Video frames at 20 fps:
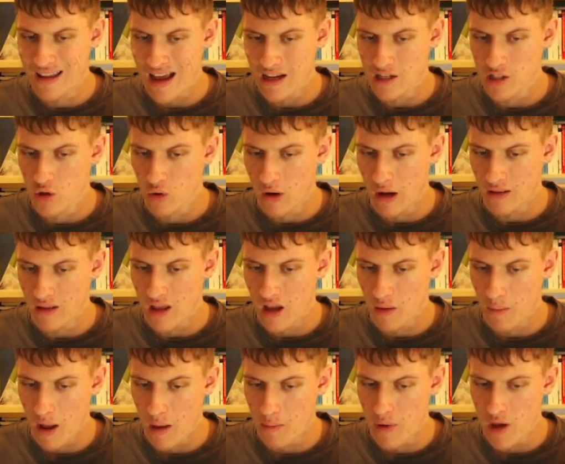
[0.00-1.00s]
yes, you can take
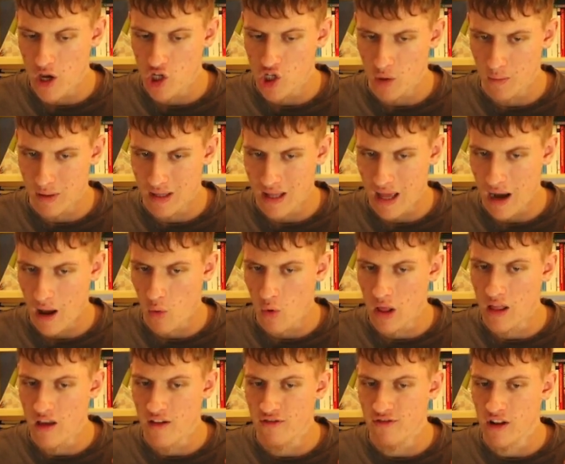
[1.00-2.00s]
my bishop, but then I
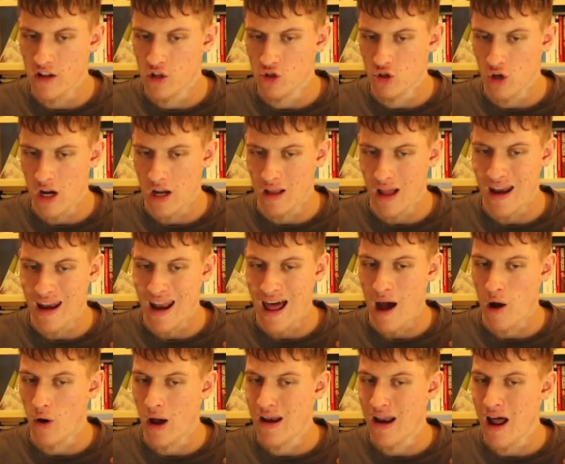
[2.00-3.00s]
will infiltrate, and
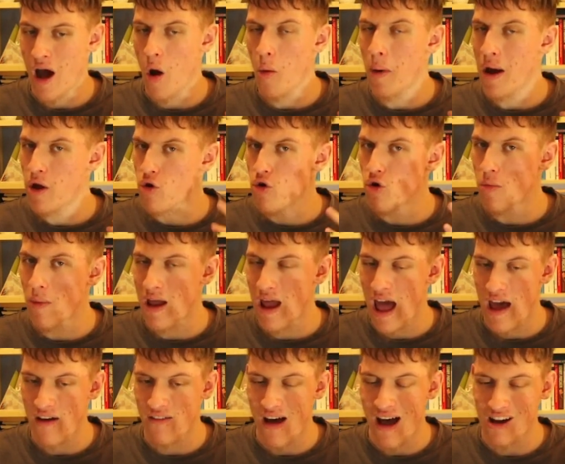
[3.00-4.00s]
now my rook may
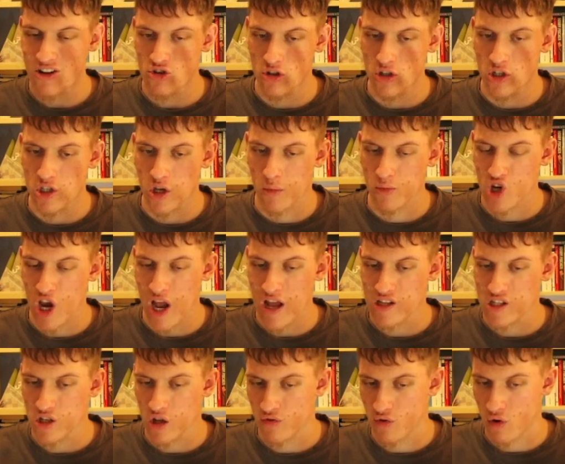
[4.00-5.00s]
have actually some
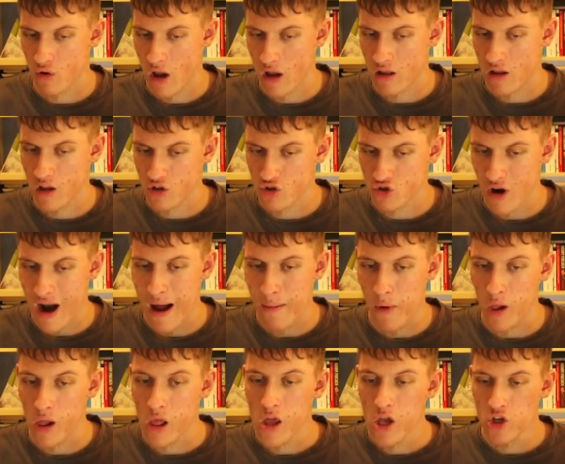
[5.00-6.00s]
chances of creating
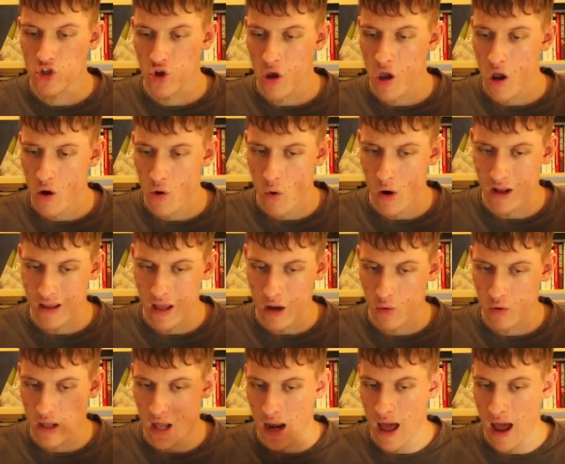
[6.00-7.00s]
trouble. So here you want to take
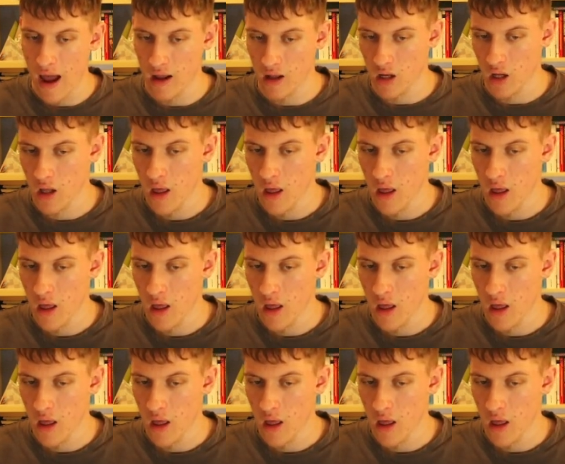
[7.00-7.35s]
with the knight.